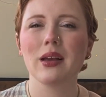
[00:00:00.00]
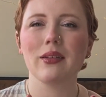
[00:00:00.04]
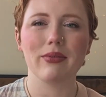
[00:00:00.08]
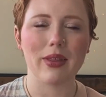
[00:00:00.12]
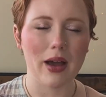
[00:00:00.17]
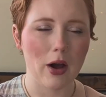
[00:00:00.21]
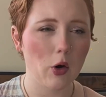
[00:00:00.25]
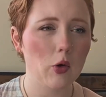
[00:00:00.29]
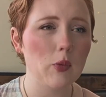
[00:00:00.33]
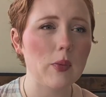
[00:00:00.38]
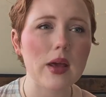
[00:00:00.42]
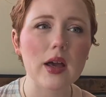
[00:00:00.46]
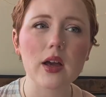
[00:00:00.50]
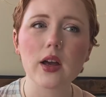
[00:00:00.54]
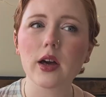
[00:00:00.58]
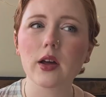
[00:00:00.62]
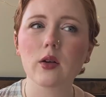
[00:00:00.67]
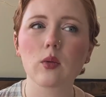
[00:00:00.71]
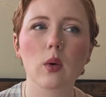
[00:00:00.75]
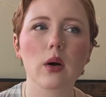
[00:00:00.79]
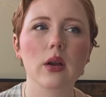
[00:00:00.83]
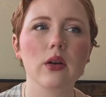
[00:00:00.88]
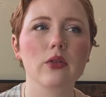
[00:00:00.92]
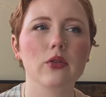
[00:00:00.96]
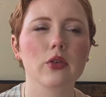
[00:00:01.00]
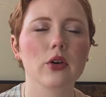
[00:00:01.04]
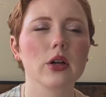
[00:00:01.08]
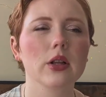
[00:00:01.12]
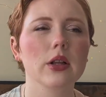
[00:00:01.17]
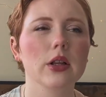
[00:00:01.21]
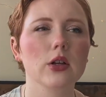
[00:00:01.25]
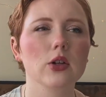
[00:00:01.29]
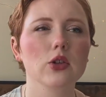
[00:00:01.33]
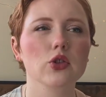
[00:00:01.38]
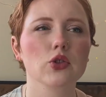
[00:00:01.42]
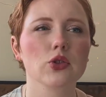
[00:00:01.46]
That would be a good one for a
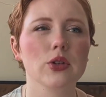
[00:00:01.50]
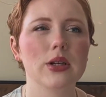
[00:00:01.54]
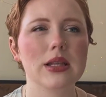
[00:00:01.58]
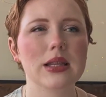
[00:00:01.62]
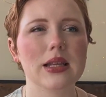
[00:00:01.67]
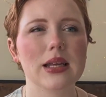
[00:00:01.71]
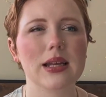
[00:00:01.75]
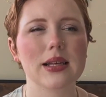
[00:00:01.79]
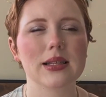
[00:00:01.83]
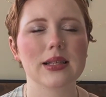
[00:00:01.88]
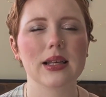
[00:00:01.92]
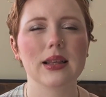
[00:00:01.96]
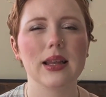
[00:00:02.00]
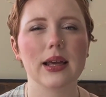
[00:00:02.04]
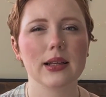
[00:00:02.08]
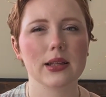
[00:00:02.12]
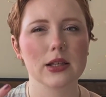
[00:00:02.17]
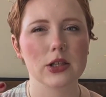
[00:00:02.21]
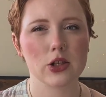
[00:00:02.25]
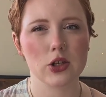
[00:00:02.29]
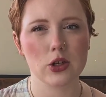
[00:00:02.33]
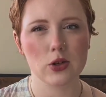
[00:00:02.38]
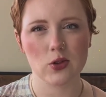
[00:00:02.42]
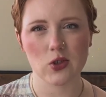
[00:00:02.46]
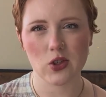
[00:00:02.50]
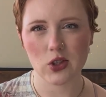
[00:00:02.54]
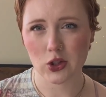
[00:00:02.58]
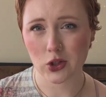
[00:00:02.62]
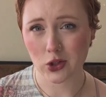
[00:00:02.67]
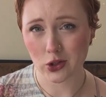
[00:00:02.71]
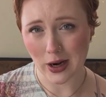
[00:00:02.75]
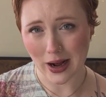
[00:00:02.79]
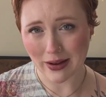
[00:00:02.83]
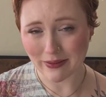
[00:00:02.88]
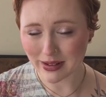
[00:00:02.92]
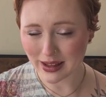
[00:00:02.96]
little treat that isn't this huge
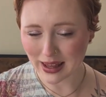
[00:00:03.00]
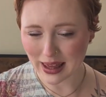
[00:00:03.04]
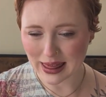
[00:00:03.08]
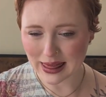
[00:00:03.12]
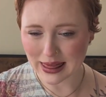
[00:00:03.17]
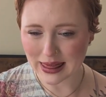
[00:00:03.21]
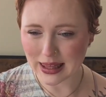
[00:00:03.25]
extravagant